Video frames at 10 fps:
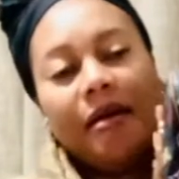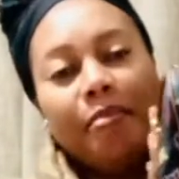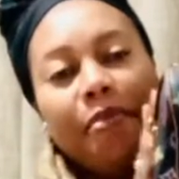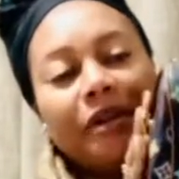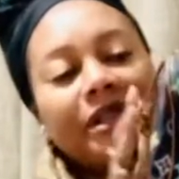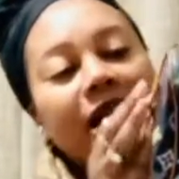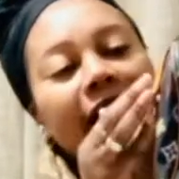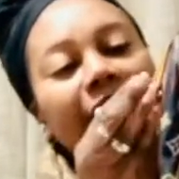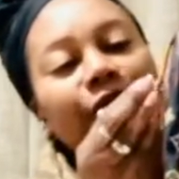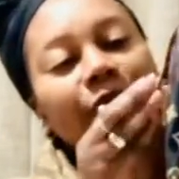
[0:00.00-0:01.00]

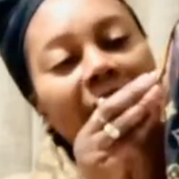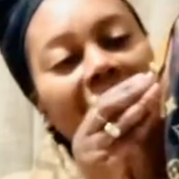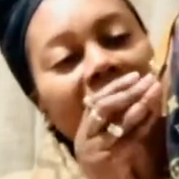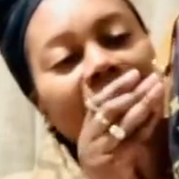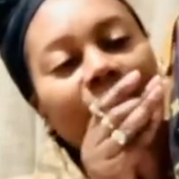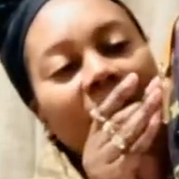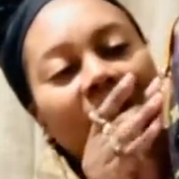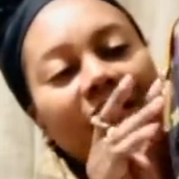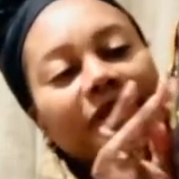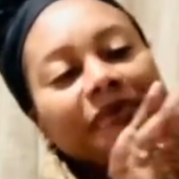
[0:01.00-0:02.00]
multicolor noir as
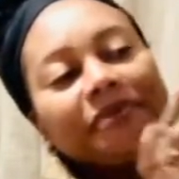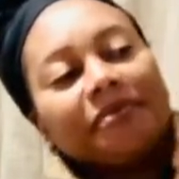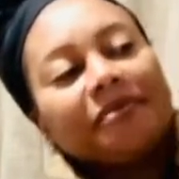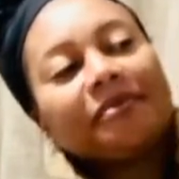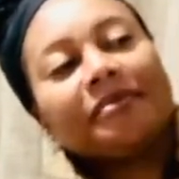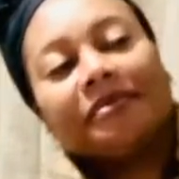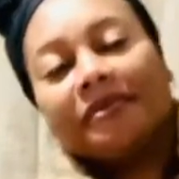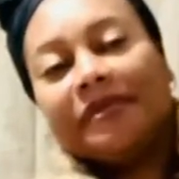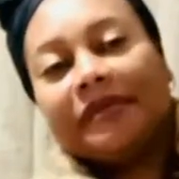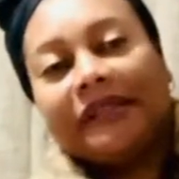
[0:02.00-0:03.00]
well.
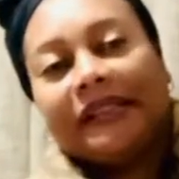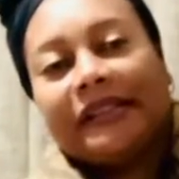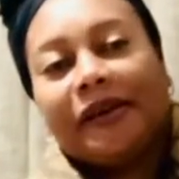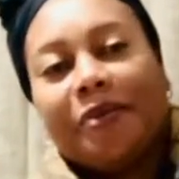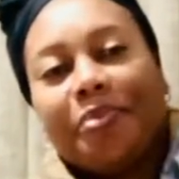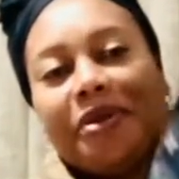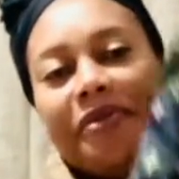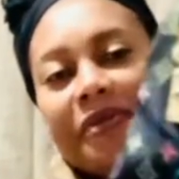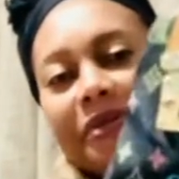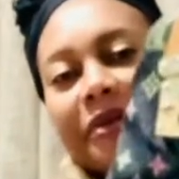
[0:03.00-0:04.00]
So
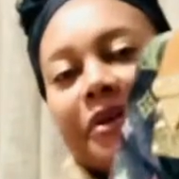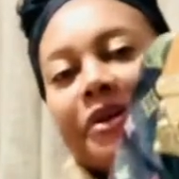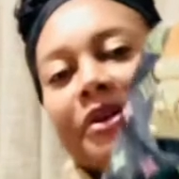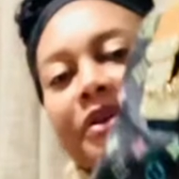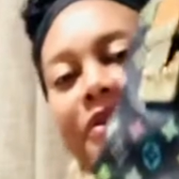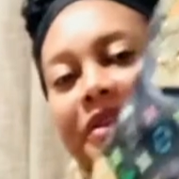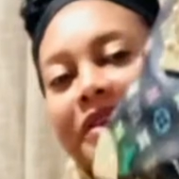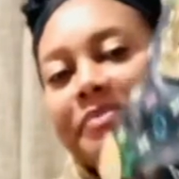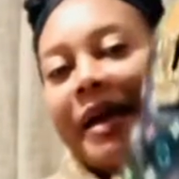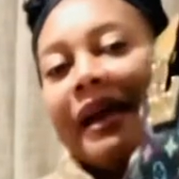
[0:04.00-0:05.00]
beautiful. So
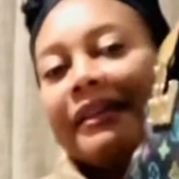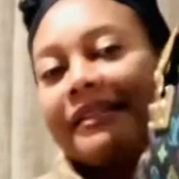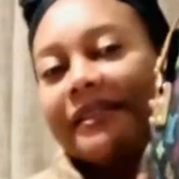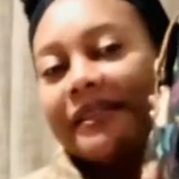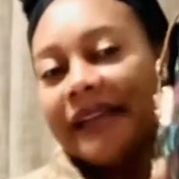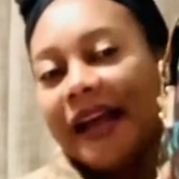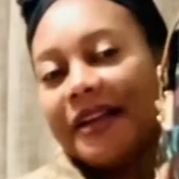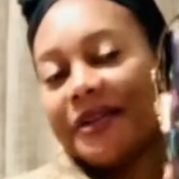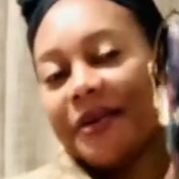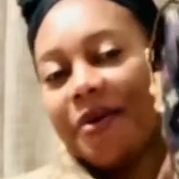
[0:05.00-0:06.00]
these bags are
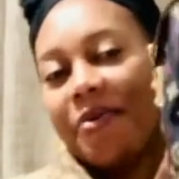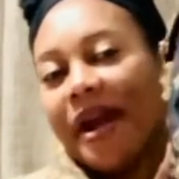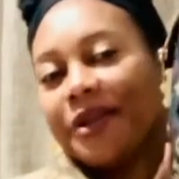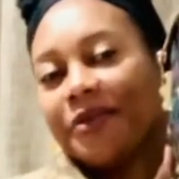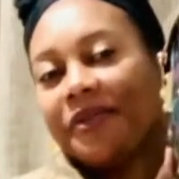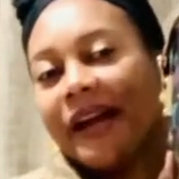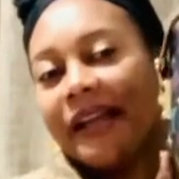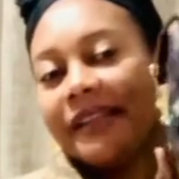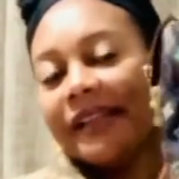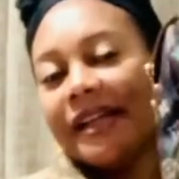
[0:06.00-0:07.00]
so rare to
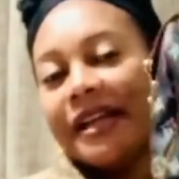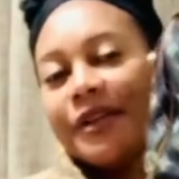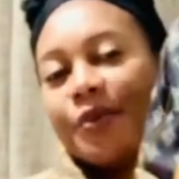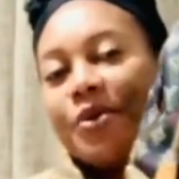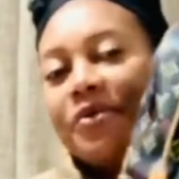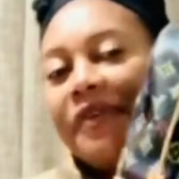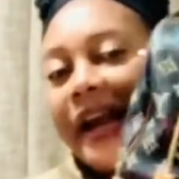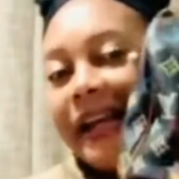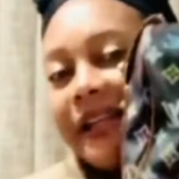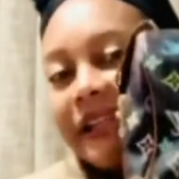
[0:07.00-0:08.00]
find. So when you
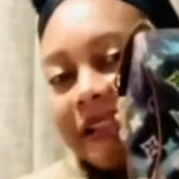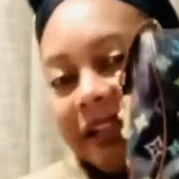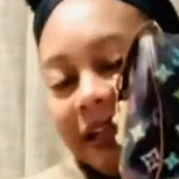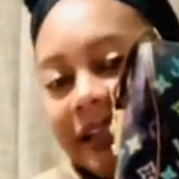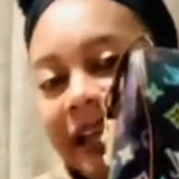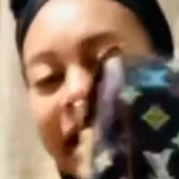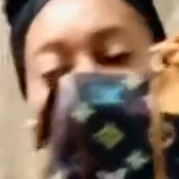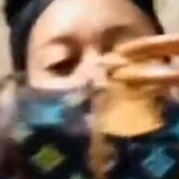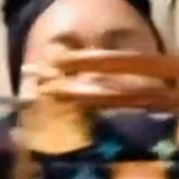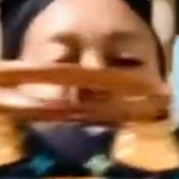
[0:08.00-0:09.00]
find it, just get
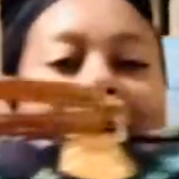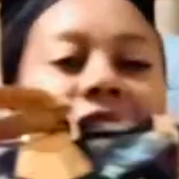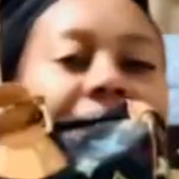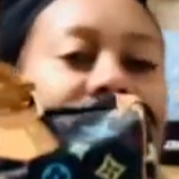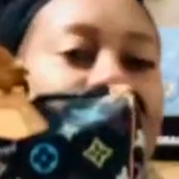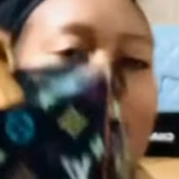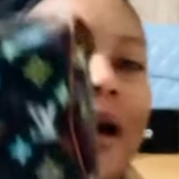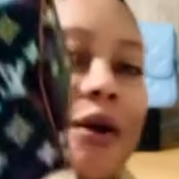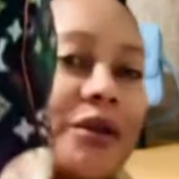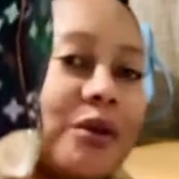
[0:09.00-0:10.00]
it. So
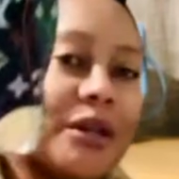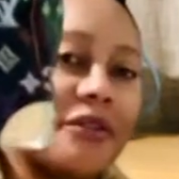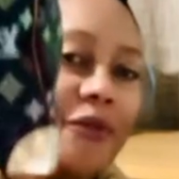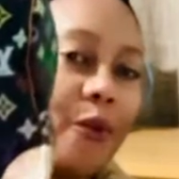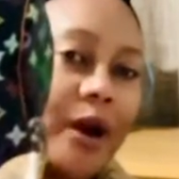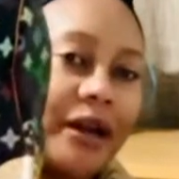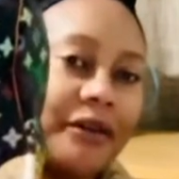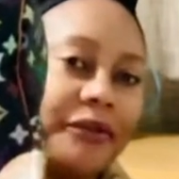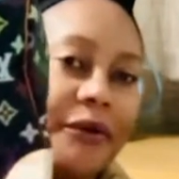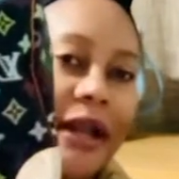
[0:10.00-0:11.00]
I was looking for one
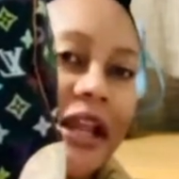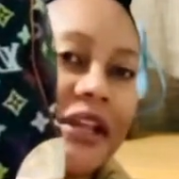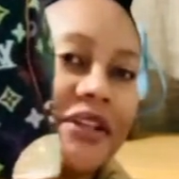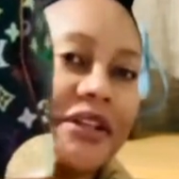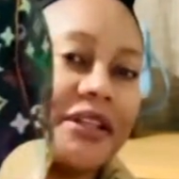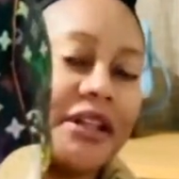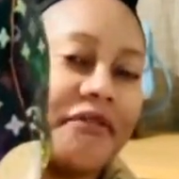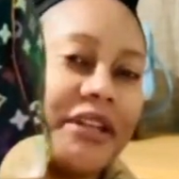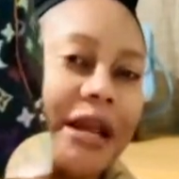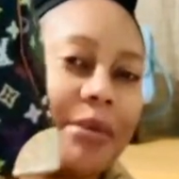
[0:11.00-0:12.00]
for ages, and
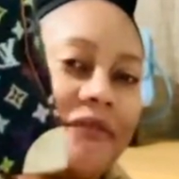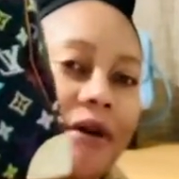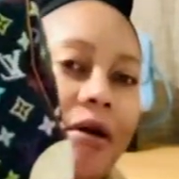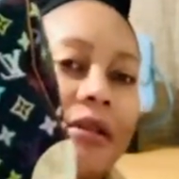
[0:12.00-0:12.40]
every time I found